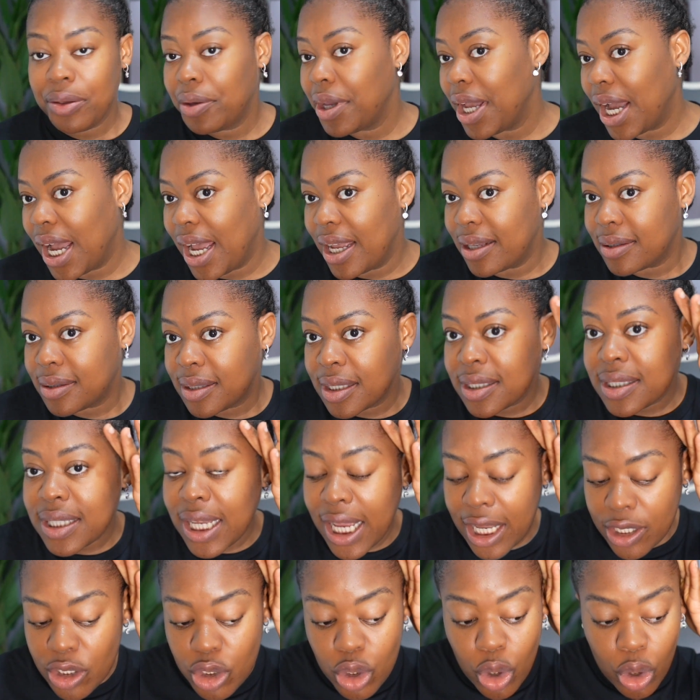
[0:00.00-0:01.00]
You guys, this
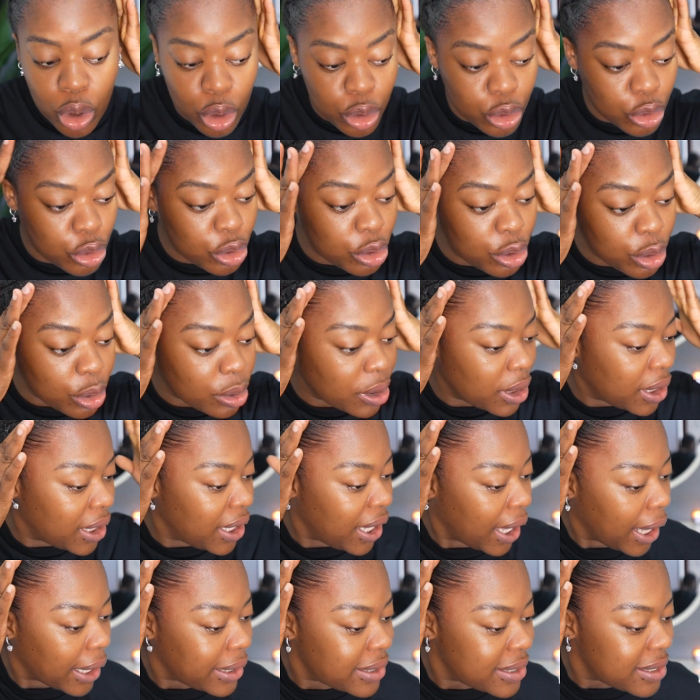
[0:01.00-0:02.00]
edge control
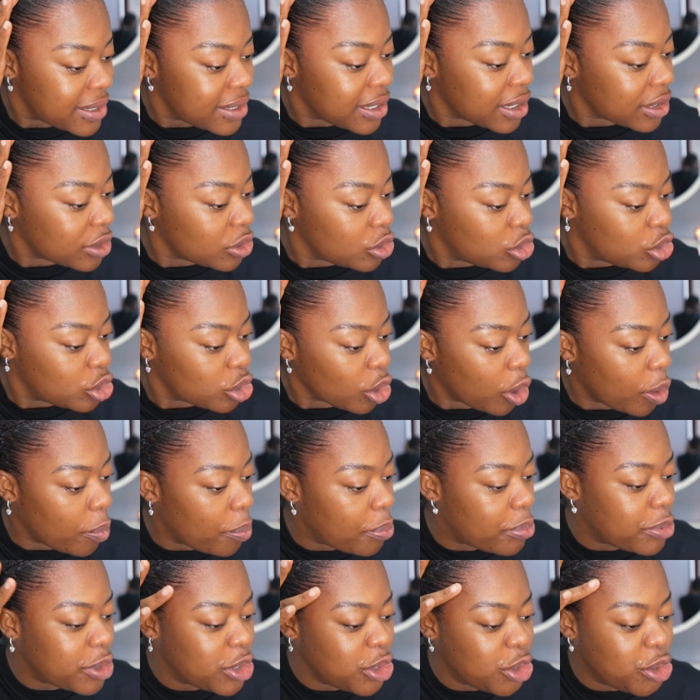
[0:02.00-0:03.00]
gets the
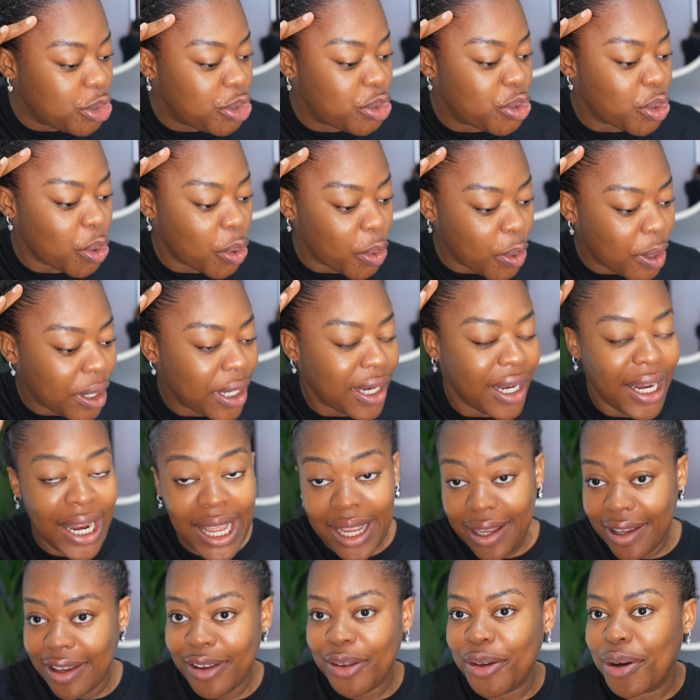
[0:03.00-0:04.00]
job done.
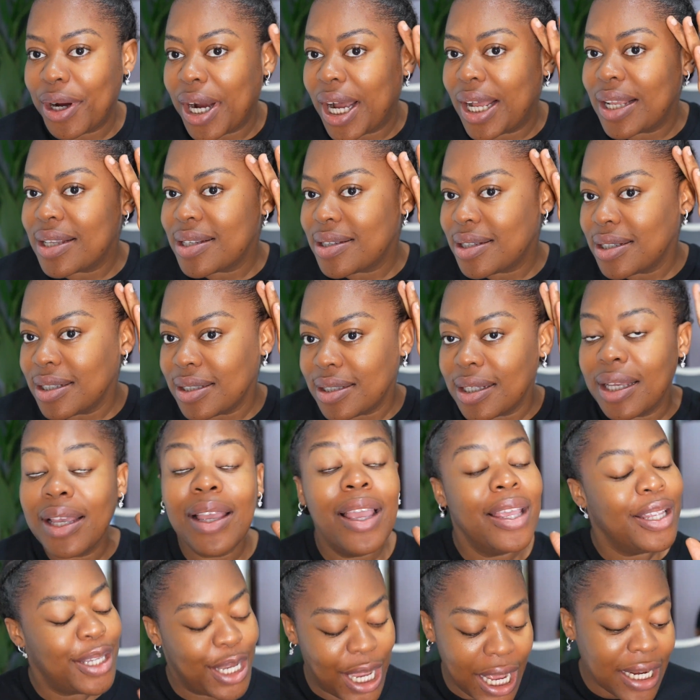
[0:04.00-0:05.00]
Like you can see
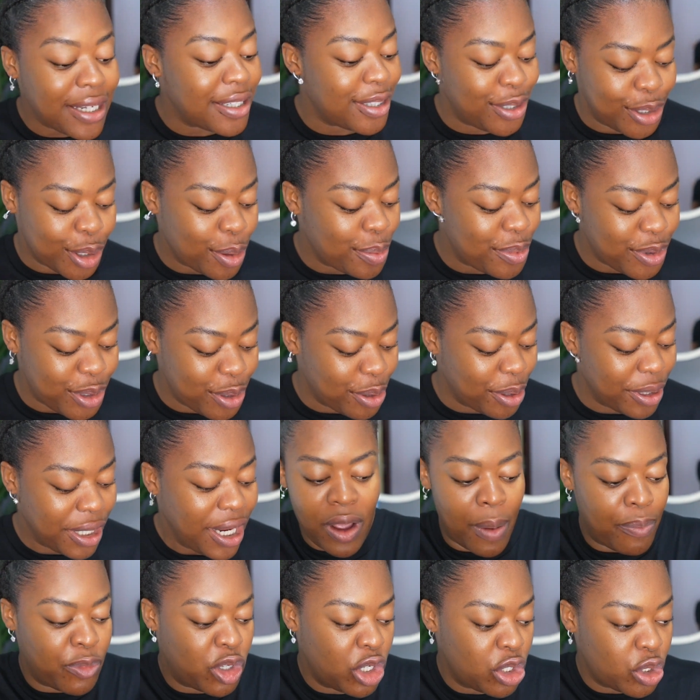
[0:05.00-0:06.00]
it gets jobs done.
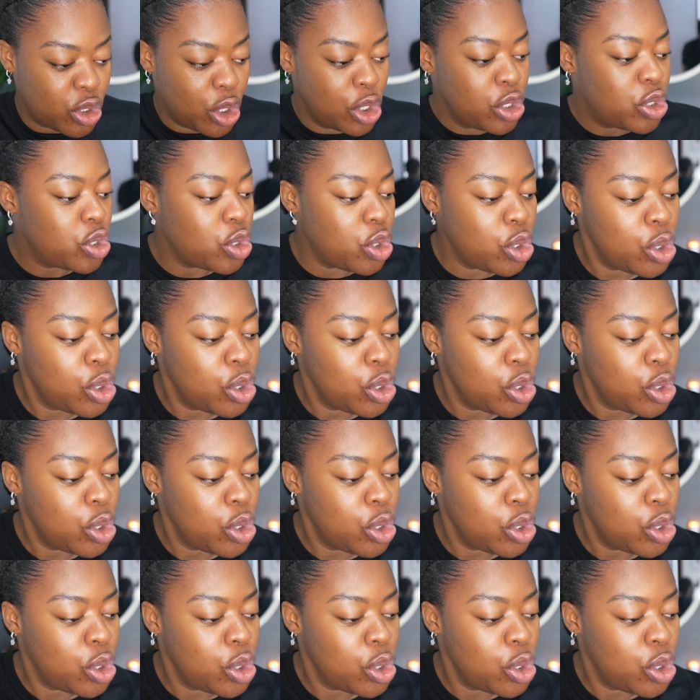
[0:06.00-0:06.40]
I'm just going to